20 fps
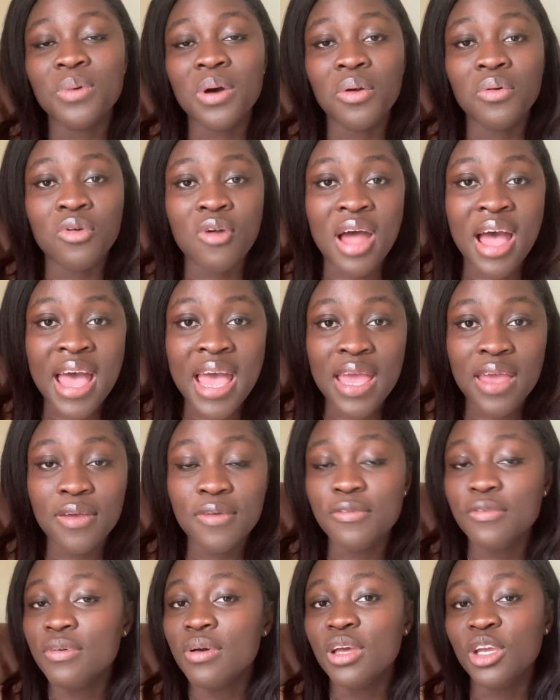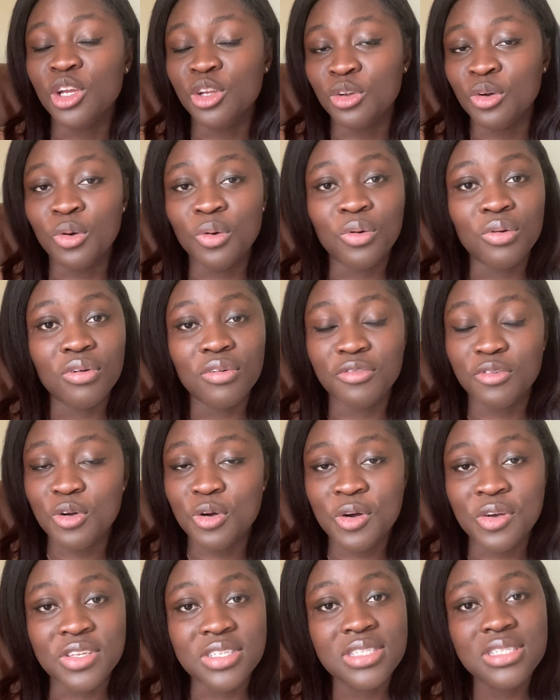arrive, of
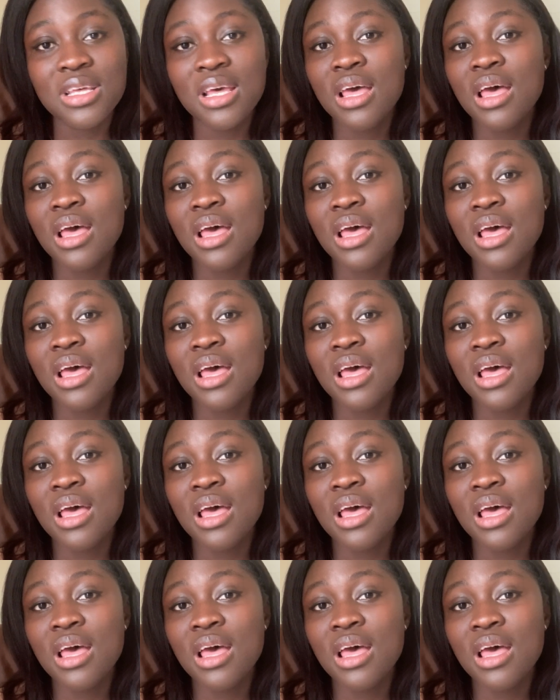course,